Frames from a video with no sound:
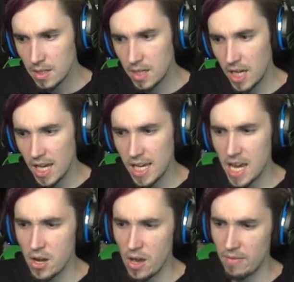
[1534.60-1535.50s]
Key,
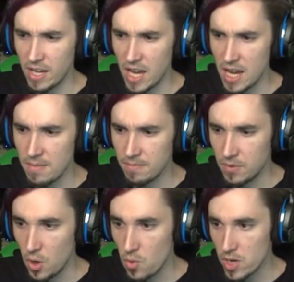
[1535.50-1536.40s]
key, do you have a key?
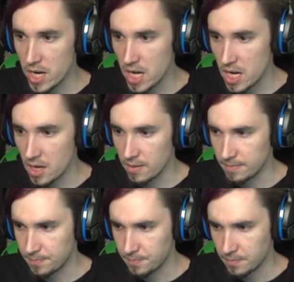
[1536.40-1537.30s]
No key.
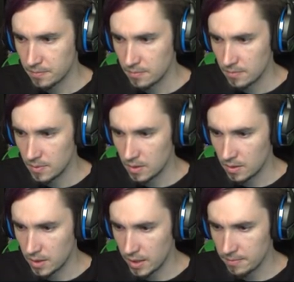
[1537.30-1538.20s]

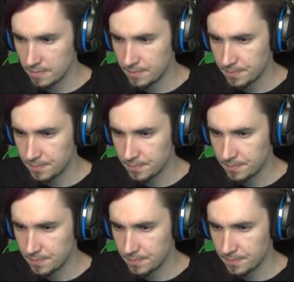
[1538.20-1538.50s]
Okay.